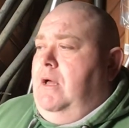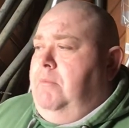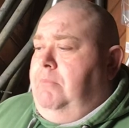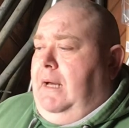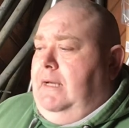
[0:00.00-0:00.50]

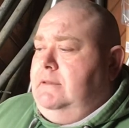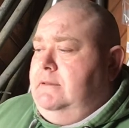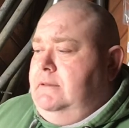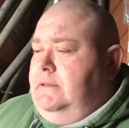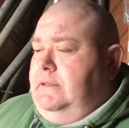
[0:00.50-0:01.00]
But,
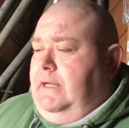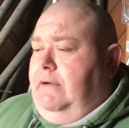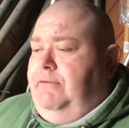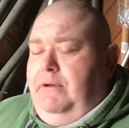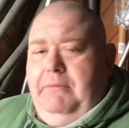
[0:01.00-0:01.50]

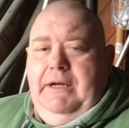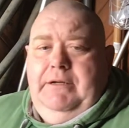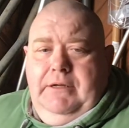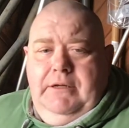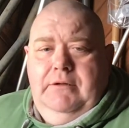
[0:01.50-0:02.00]
for the
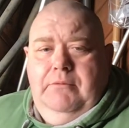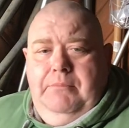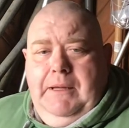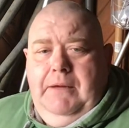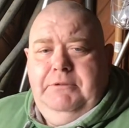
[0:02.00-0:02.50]
main
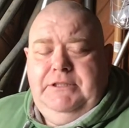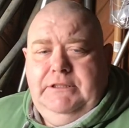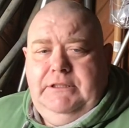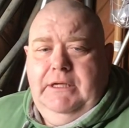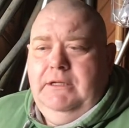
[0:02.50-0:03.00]
purpose, it's
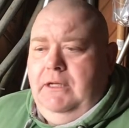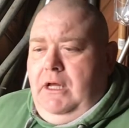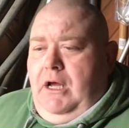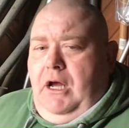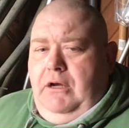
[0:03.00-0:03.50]
to
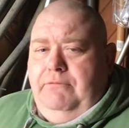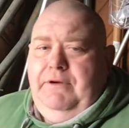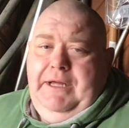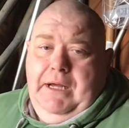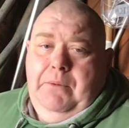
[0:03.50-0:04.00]

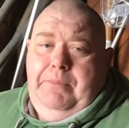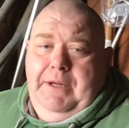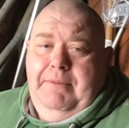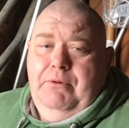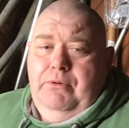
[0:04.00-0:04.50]
hopefully help
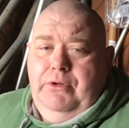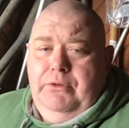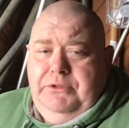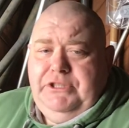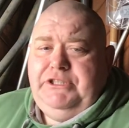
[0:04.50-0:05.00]
people who
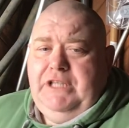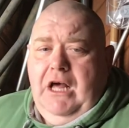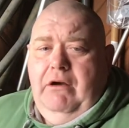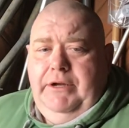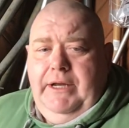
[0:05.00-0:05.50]
are just
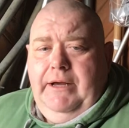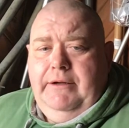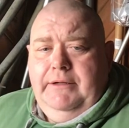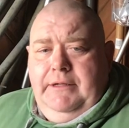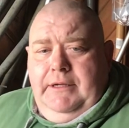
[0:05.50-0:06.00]
starting out
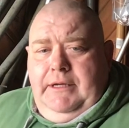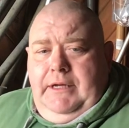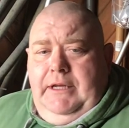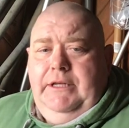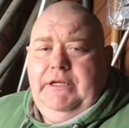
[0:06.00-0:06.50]

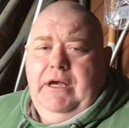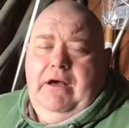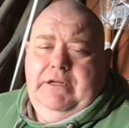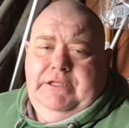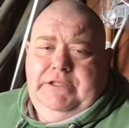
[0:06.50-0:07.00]
in the
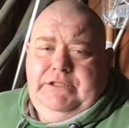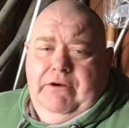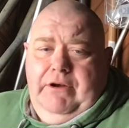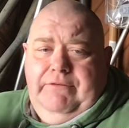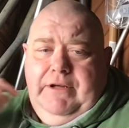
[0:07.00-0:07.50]
gardening
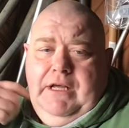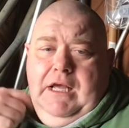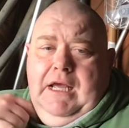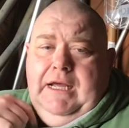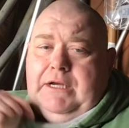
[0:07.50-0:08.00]
side of it.
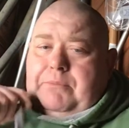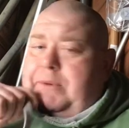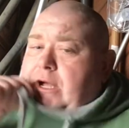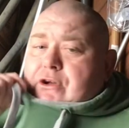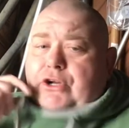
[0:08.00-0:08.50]
It can
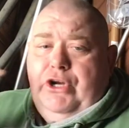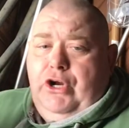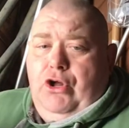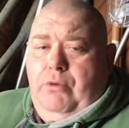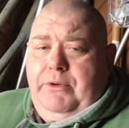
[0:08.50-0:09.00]
be on an
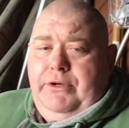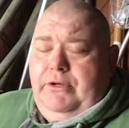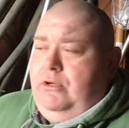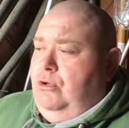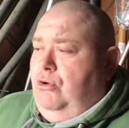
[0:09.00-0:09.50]
allotment
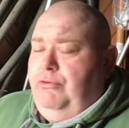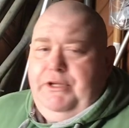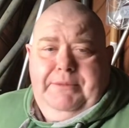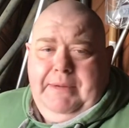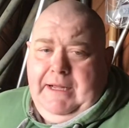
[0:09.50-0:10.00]
or in
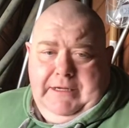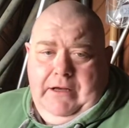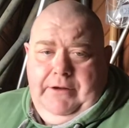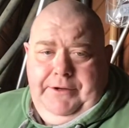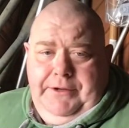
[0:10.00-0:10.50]
your back
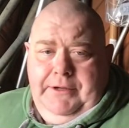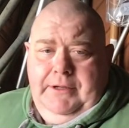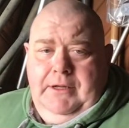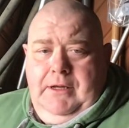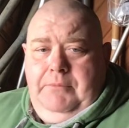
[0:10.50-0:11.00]
garden,
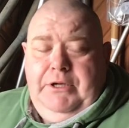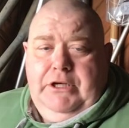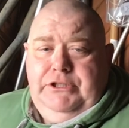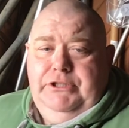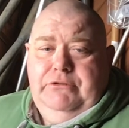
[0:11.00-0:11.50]

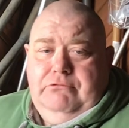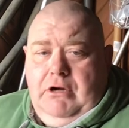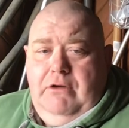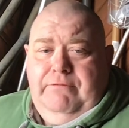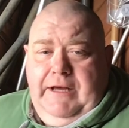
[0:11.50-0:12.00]
because you can
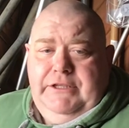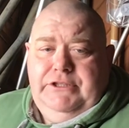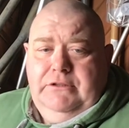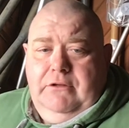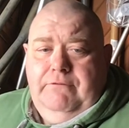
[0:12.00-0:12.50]
grow veg
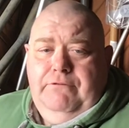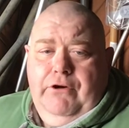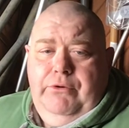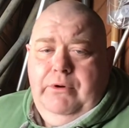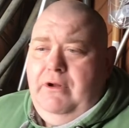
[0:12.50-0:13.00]
and
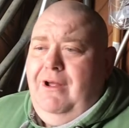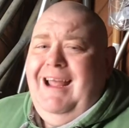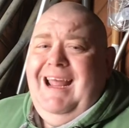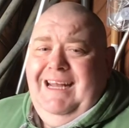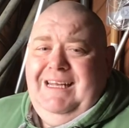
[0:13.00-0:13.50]
fruit
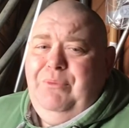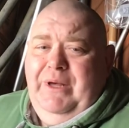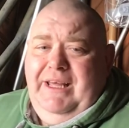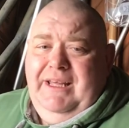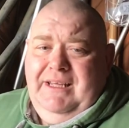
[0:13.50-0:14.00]

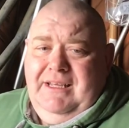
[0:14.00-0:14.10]
anywhere.